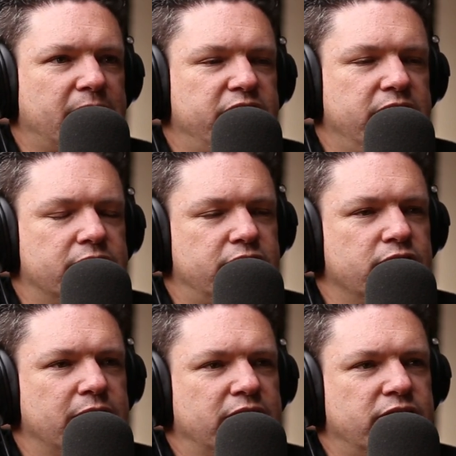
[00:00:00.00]
season
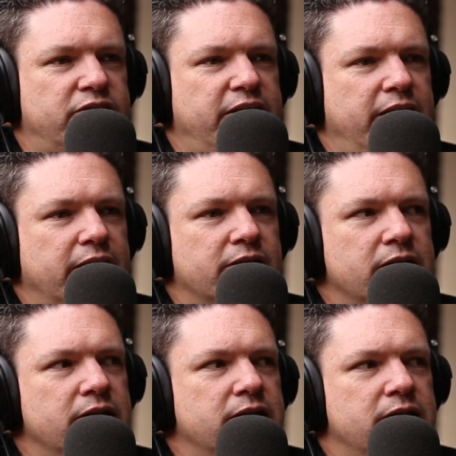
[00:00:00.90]
2 and just seeing
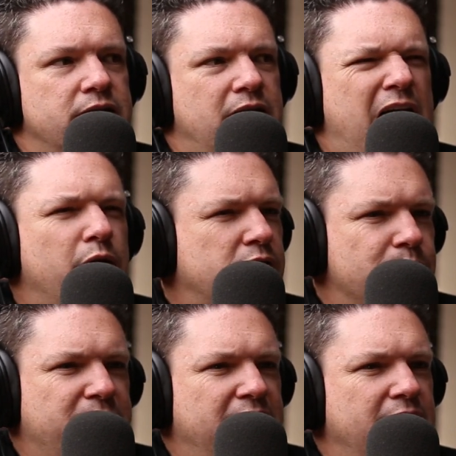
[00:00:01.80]
how it
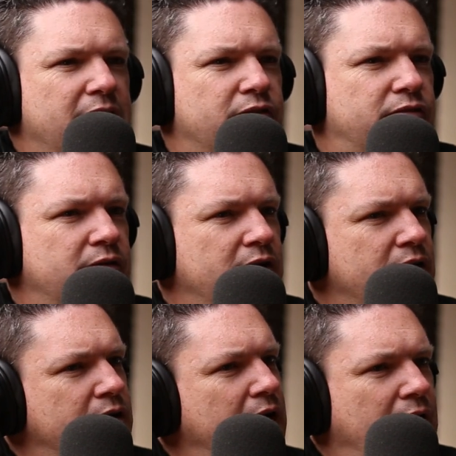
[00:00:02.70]
compares,
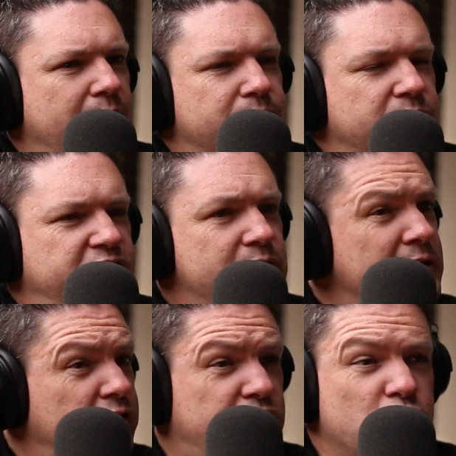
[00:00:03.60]

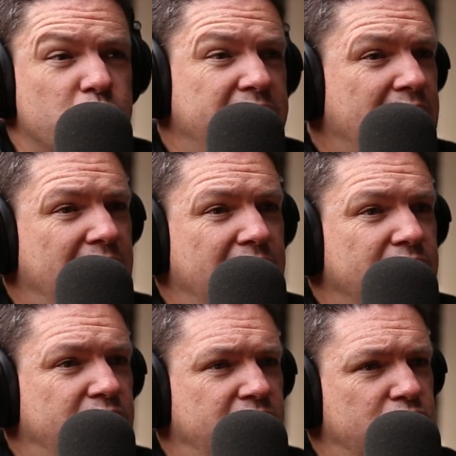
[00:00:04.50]
similar
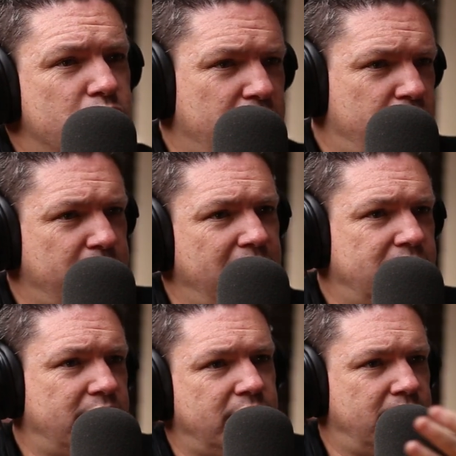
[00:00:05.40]
storylines, story
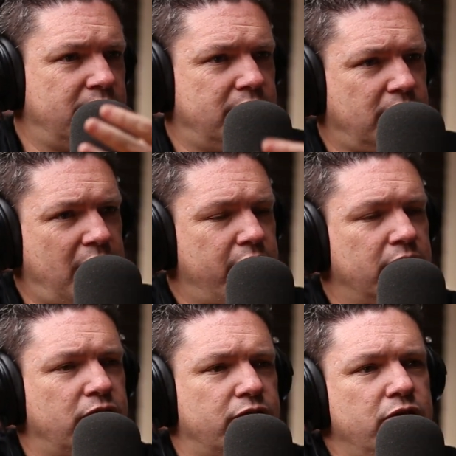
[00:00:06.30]
threads
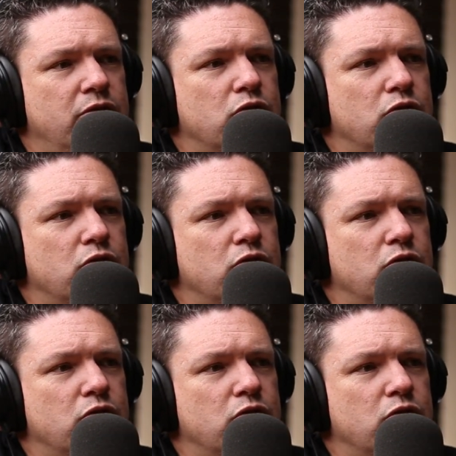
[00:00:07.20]
carrying through.